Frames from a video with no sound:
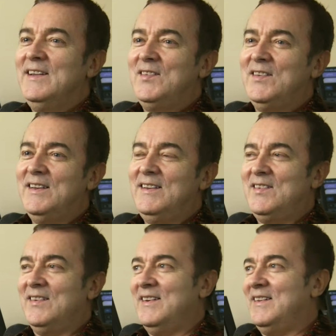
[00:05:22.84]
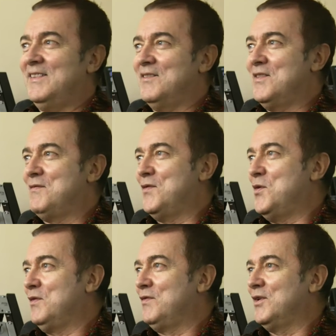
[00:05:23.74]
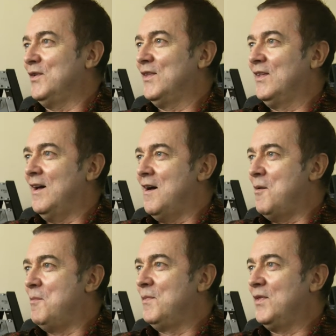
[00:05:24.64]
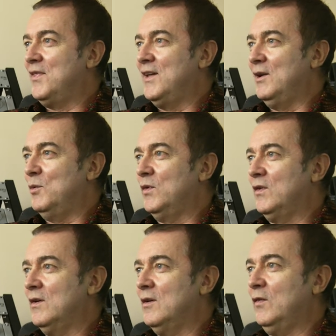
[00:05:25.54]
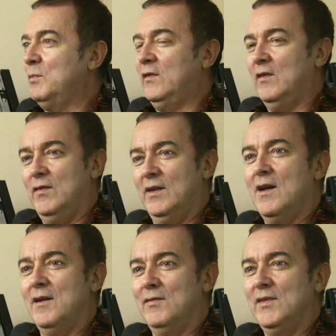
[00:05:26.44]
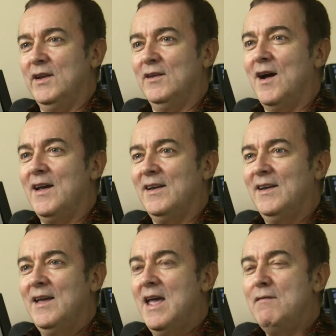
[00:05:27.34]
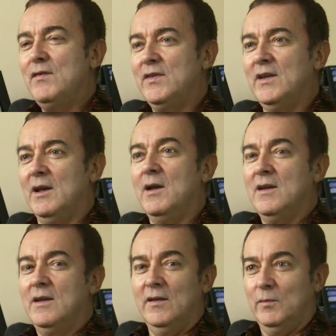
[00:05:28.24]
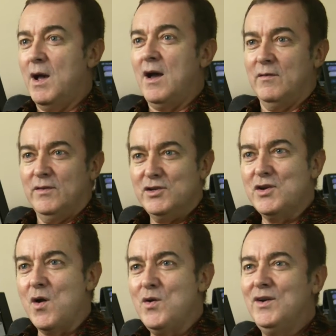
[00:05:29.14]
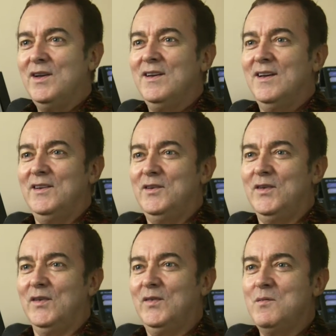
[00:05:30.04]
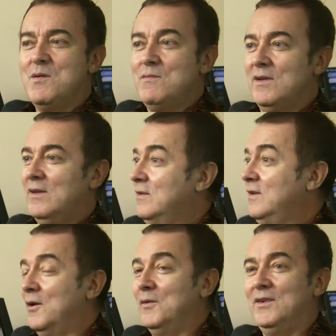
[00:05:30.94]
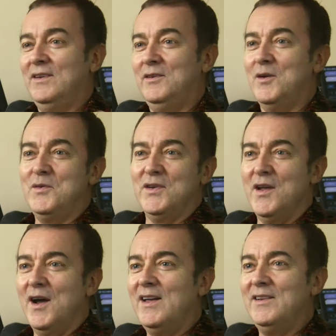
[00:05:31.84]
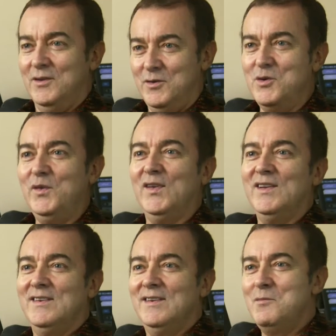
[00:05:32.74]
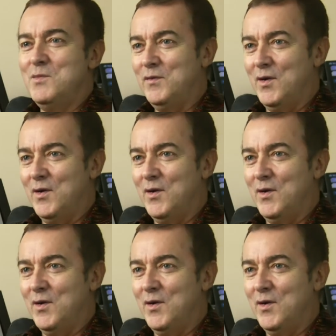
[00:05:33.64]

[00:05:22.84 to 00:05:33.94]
it's it's the the vaudeville um, thing was a, a, specific kind of thing. Like everything is part of the show, and you just, you know, you don't deny it. You use it. And That's